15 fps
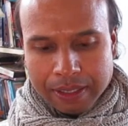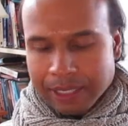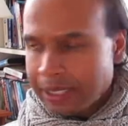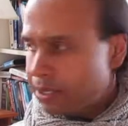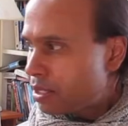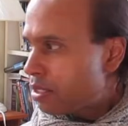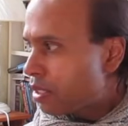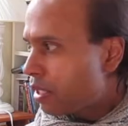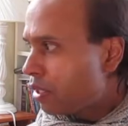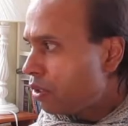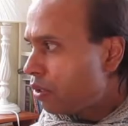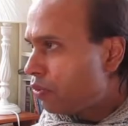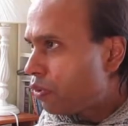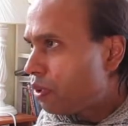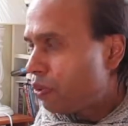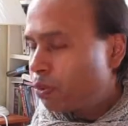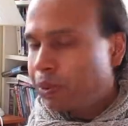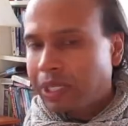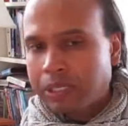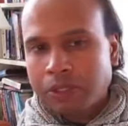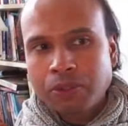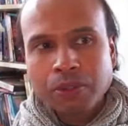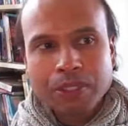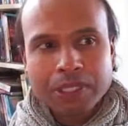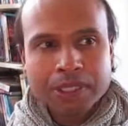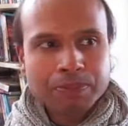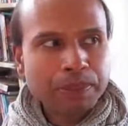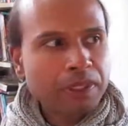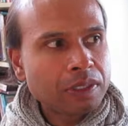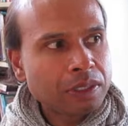there's this thing of what I'd call the
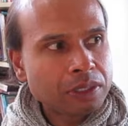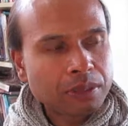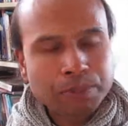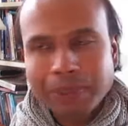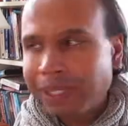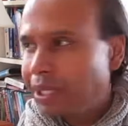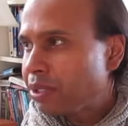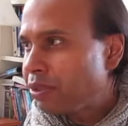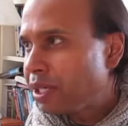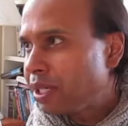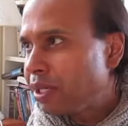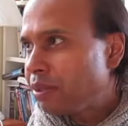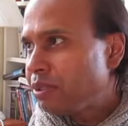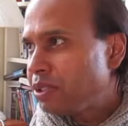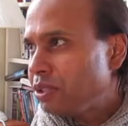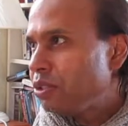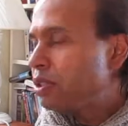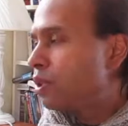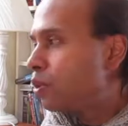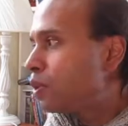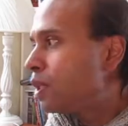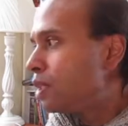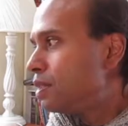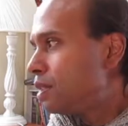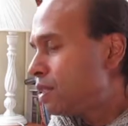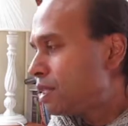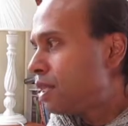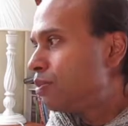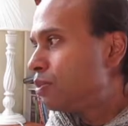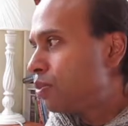spiritual. I, will use Hawkins.
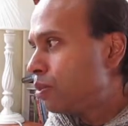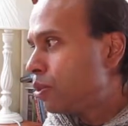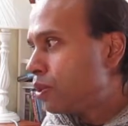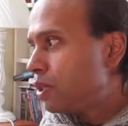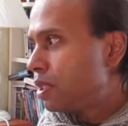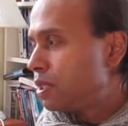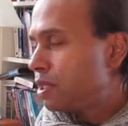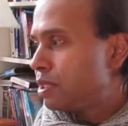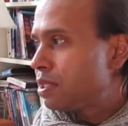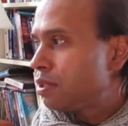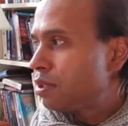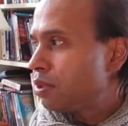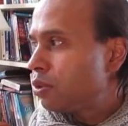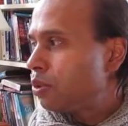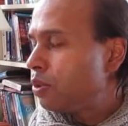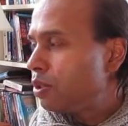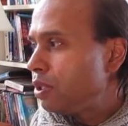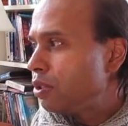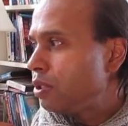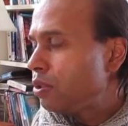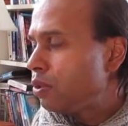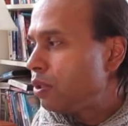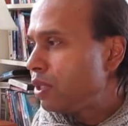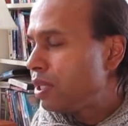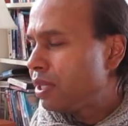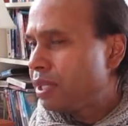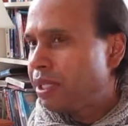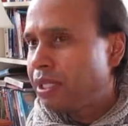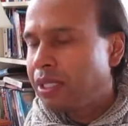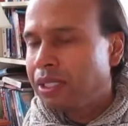This comes from Hawkins. We call, you can call
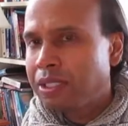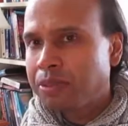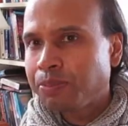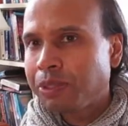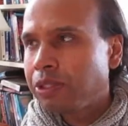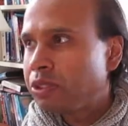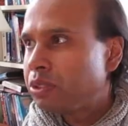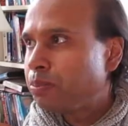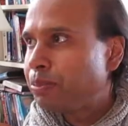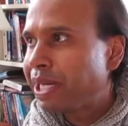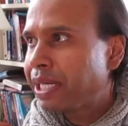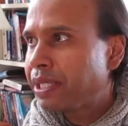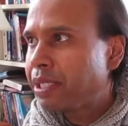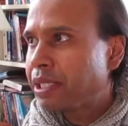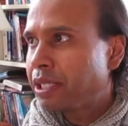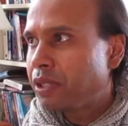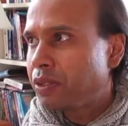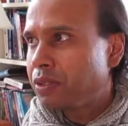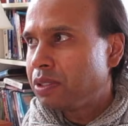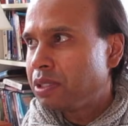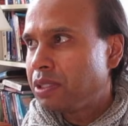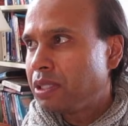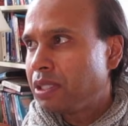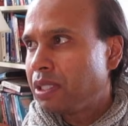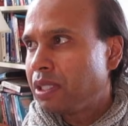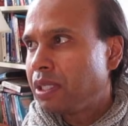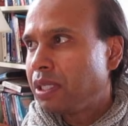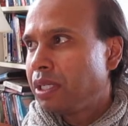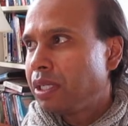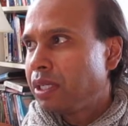it the spiritual bank account.
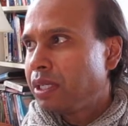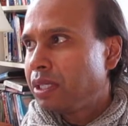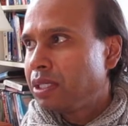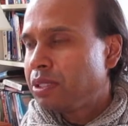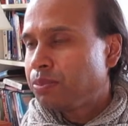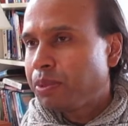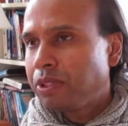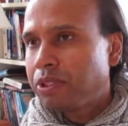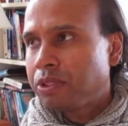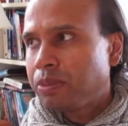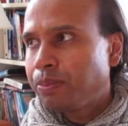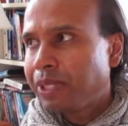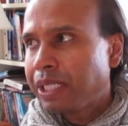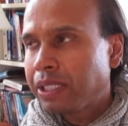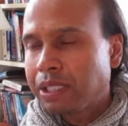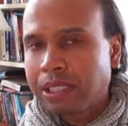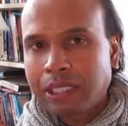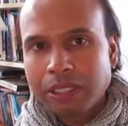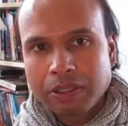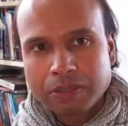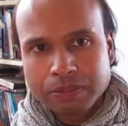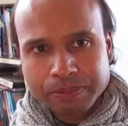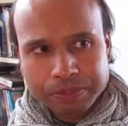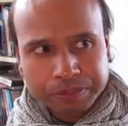The spiritual bank account.